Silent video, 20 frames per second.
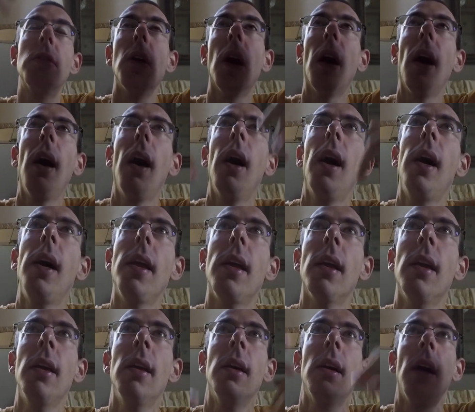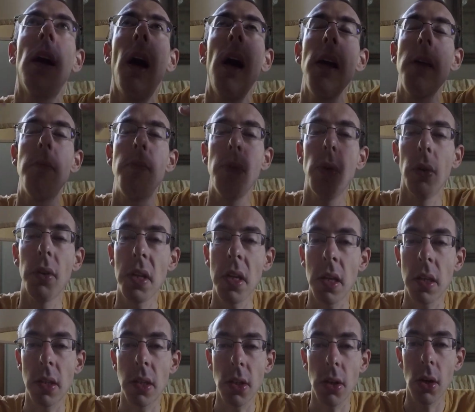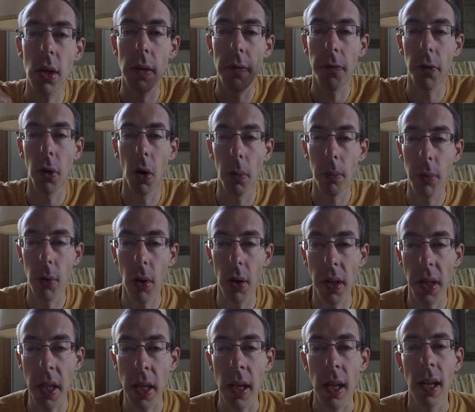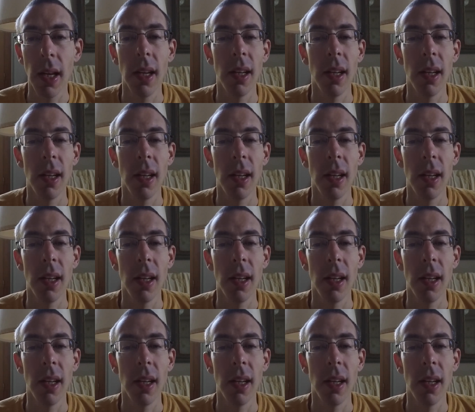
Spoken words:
high building, 30-floor building.